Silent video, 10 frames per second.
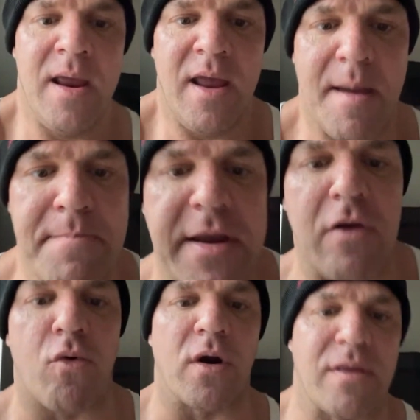and Mickey
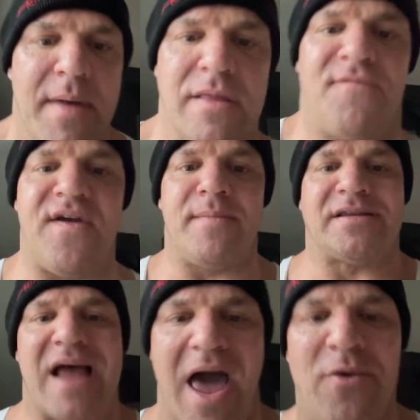Rourke that made them famous.
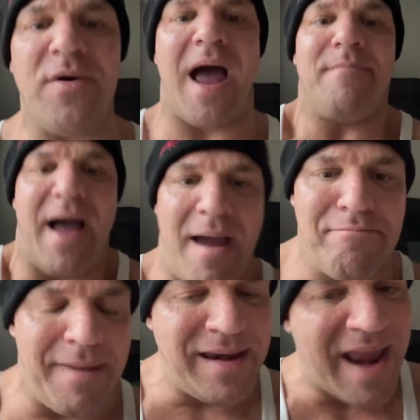I
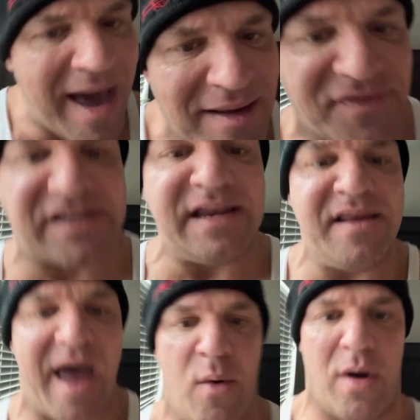may not have seen
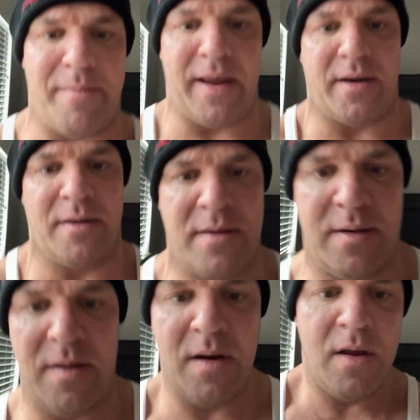that one, man.
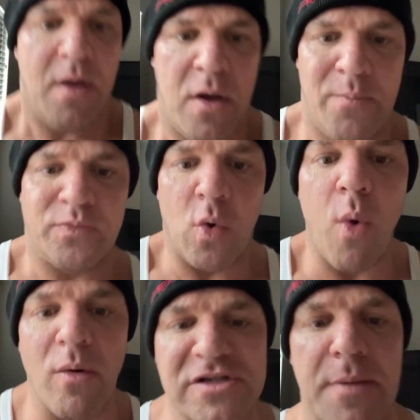
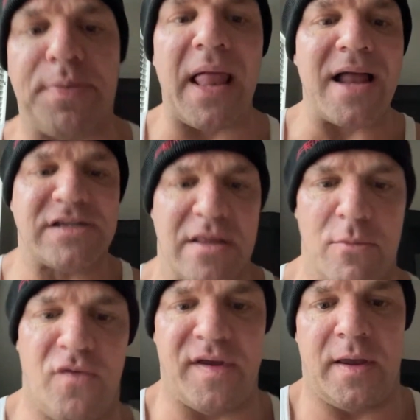What was the plot to the
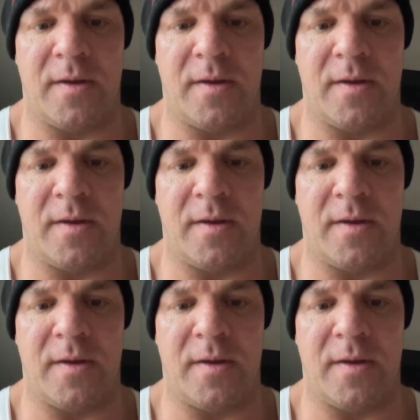movie?